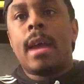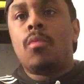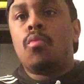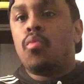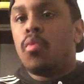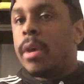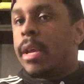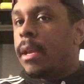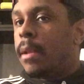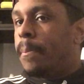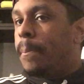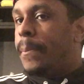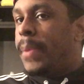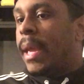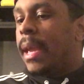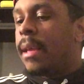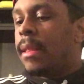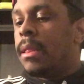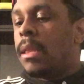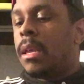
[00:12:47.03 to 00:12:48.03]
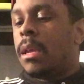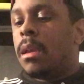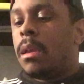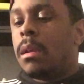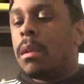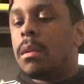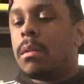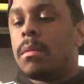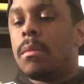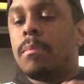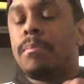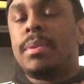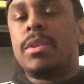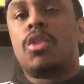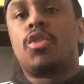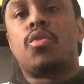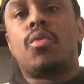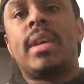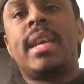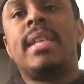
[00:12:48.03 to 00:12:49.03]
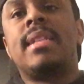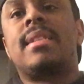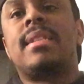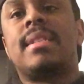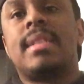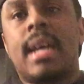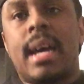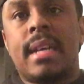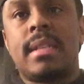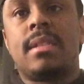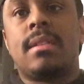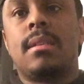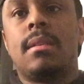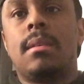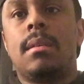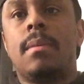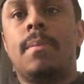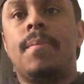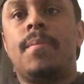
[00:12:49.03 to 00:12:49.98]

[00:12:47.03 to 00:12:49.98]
when Bayley betrayed Sasha,